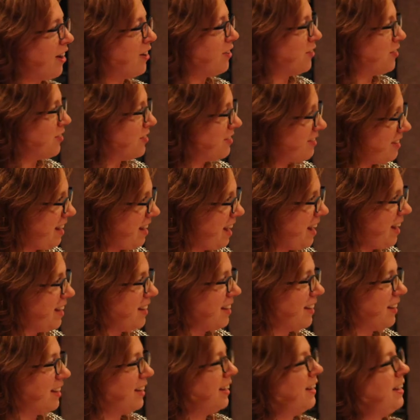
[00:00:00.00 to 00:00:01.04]
and
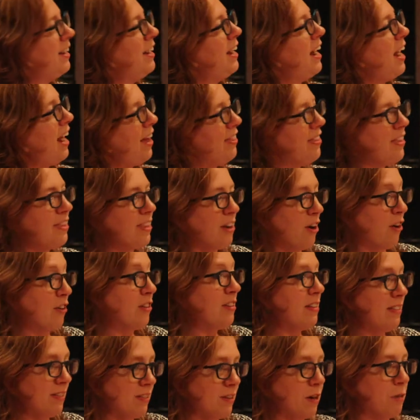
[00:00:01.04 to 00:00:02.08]
understand it. And then the
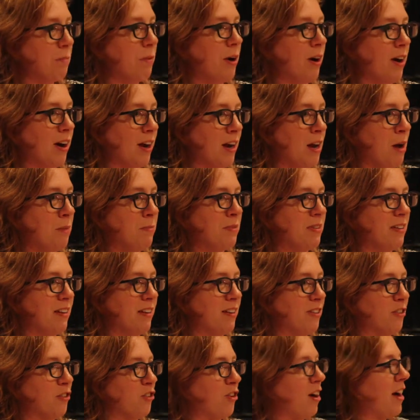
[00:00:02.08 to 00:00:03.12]
artistic part comes
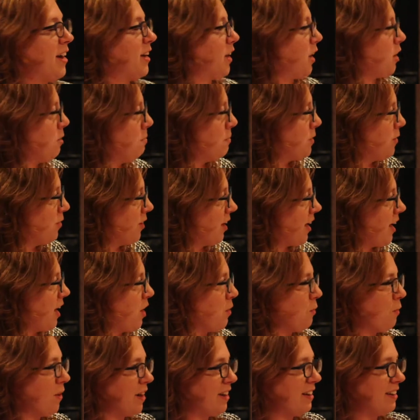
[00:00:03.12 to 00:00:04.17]
in to try to
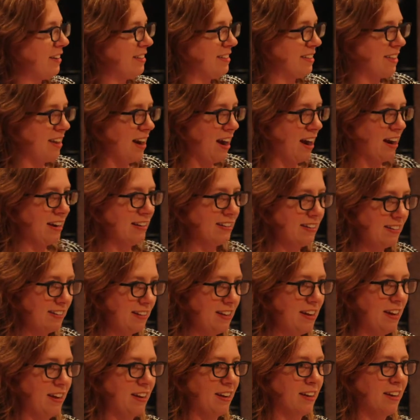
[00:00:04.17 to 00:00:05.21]
communicate what it is that I
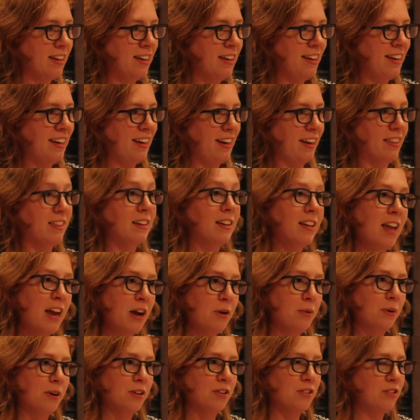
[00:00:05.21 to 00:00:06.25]
see in the
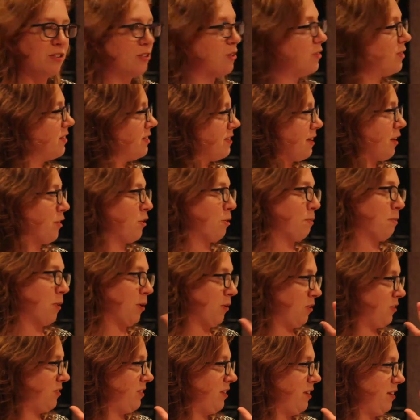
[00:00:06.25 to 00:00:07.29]
language to this other
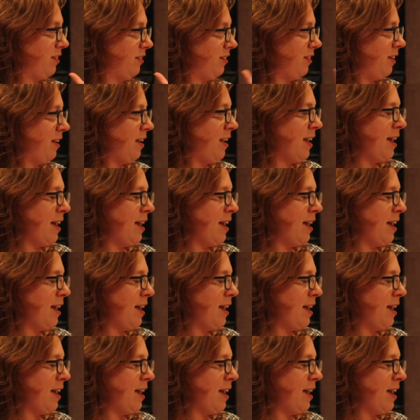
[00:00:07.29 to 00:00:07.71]
person.